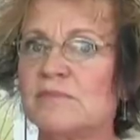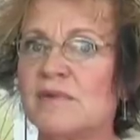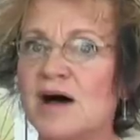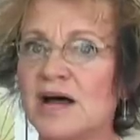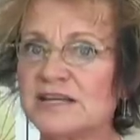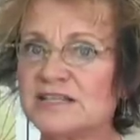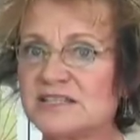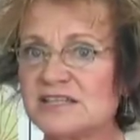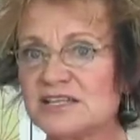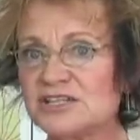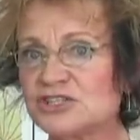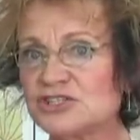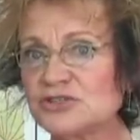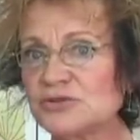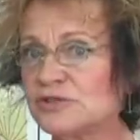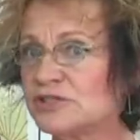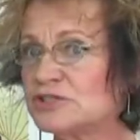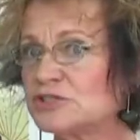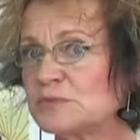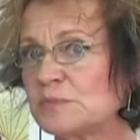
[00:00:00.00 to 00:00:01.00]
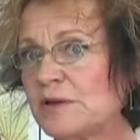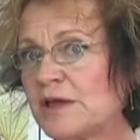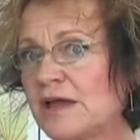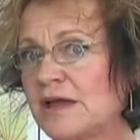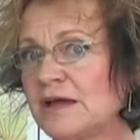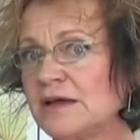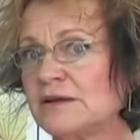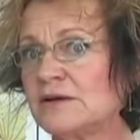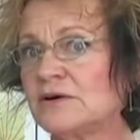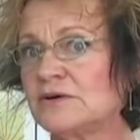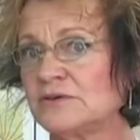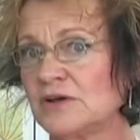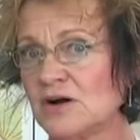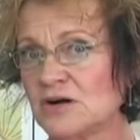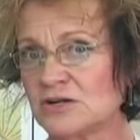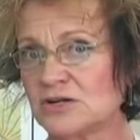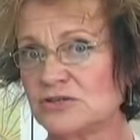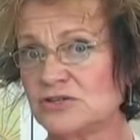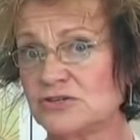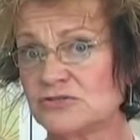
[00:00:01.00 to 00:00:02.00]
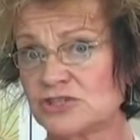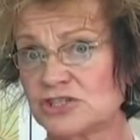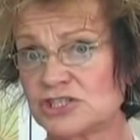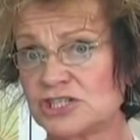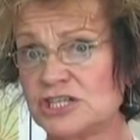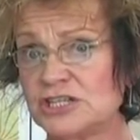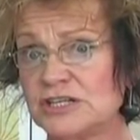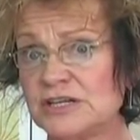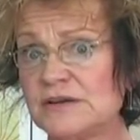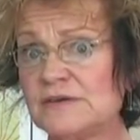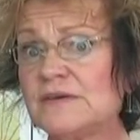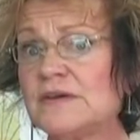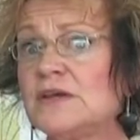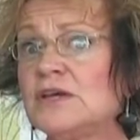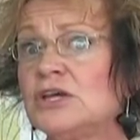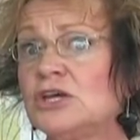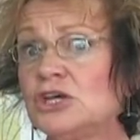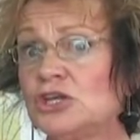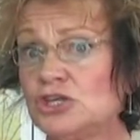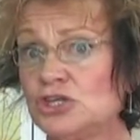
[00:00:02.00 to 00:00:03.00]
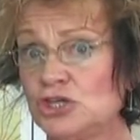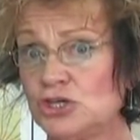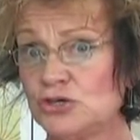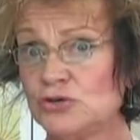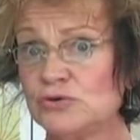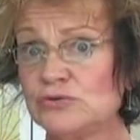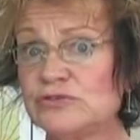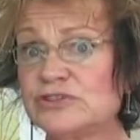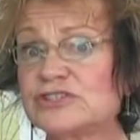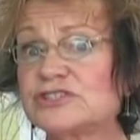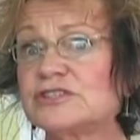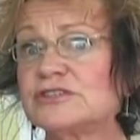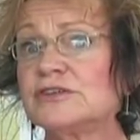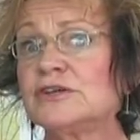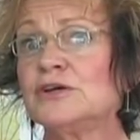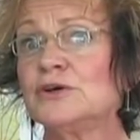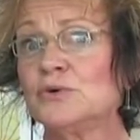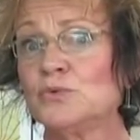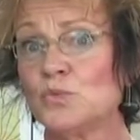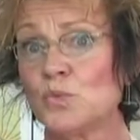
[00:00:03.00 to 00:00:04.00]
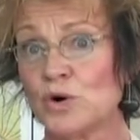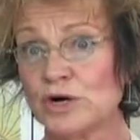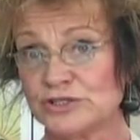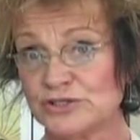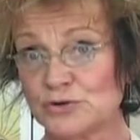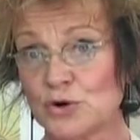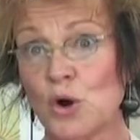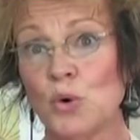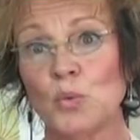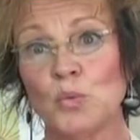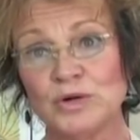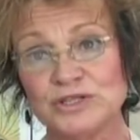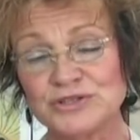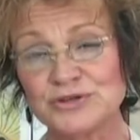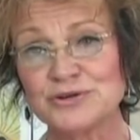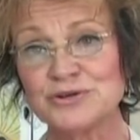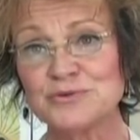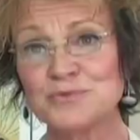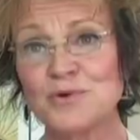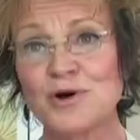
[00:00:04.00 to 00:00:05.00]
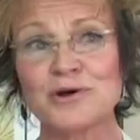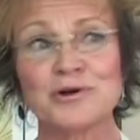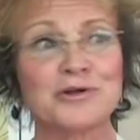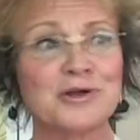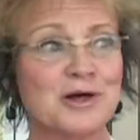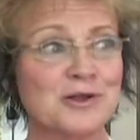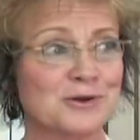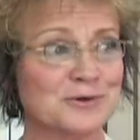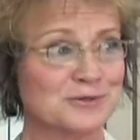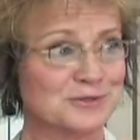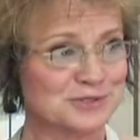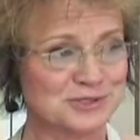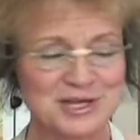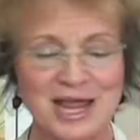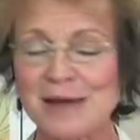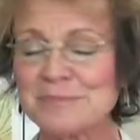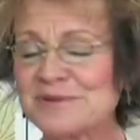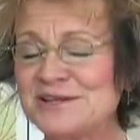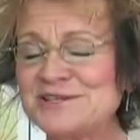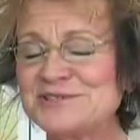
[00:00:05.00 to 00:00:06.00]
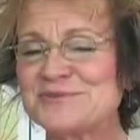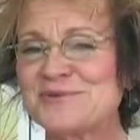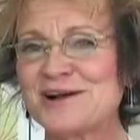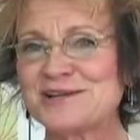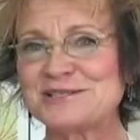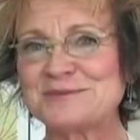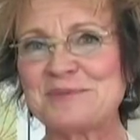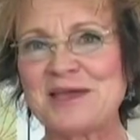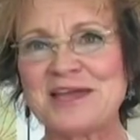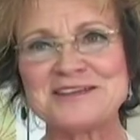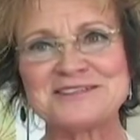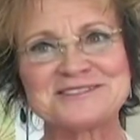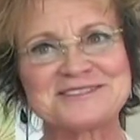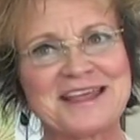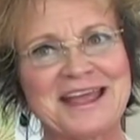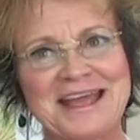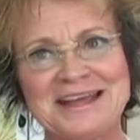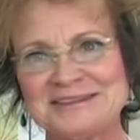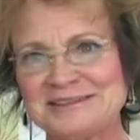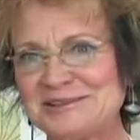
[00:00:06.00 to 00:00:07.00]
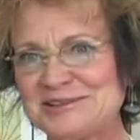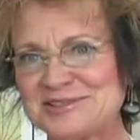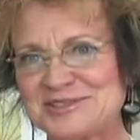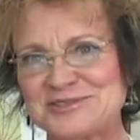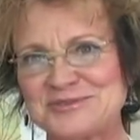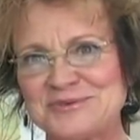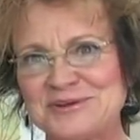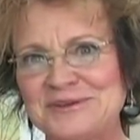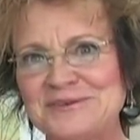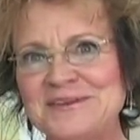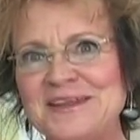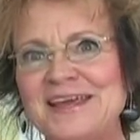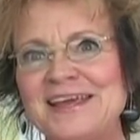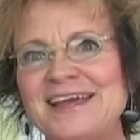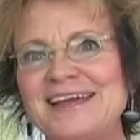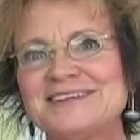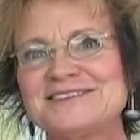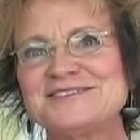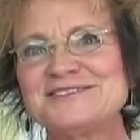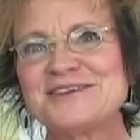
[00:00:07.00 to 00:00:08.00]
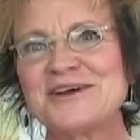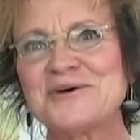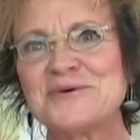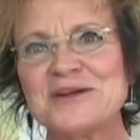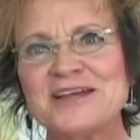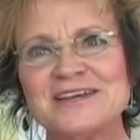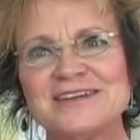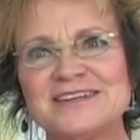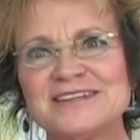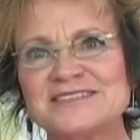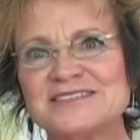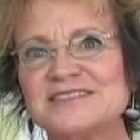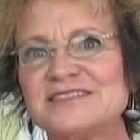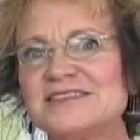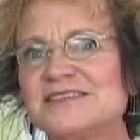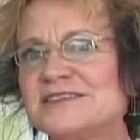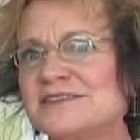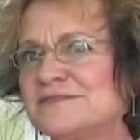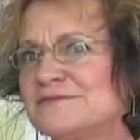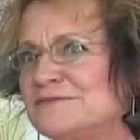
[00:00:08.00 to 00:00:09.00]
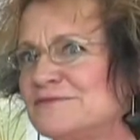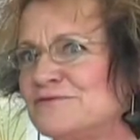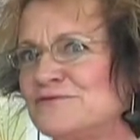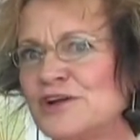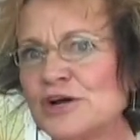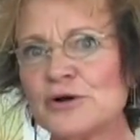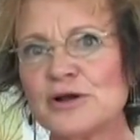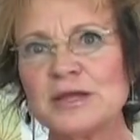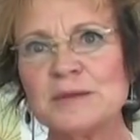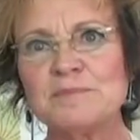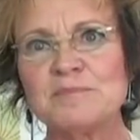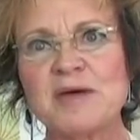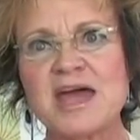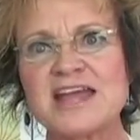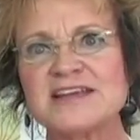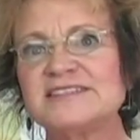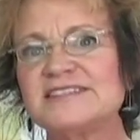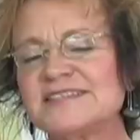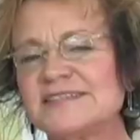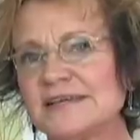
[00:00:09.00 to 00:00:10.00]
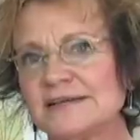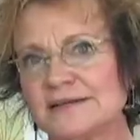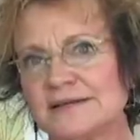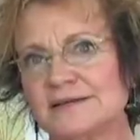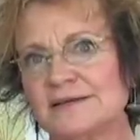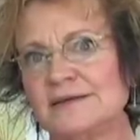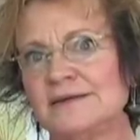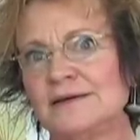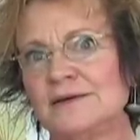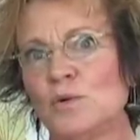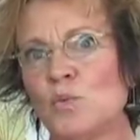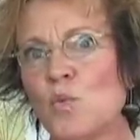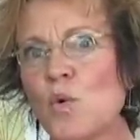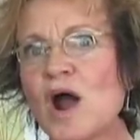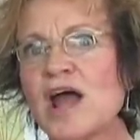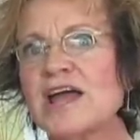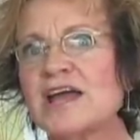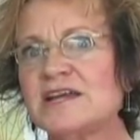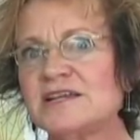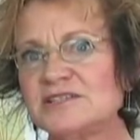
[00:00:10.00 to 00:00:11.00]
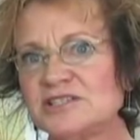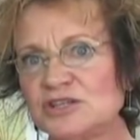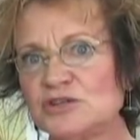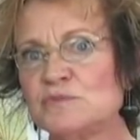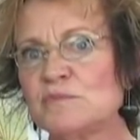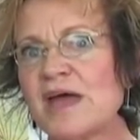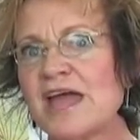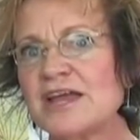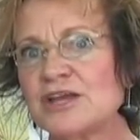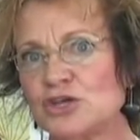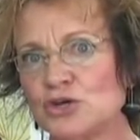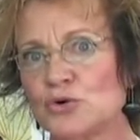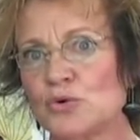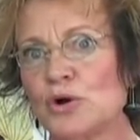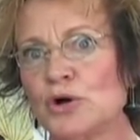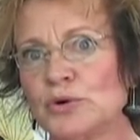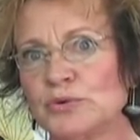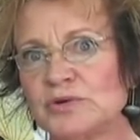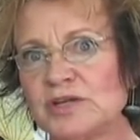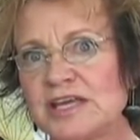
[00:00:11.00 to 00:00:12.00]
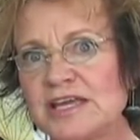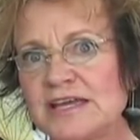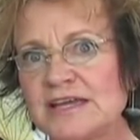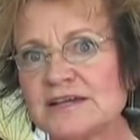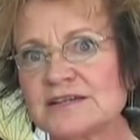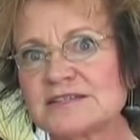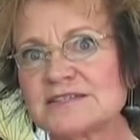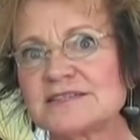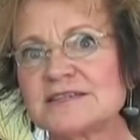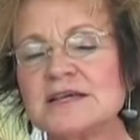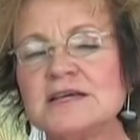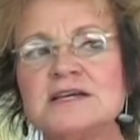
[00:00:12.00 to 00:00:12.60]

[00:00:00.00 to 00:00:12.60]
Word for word: my teacher in Japan, Hodaka Yoshida, used was Winsor Newton watercolor, Japanese rice paste, and glycerin. So it is the very basic way to make your own inks.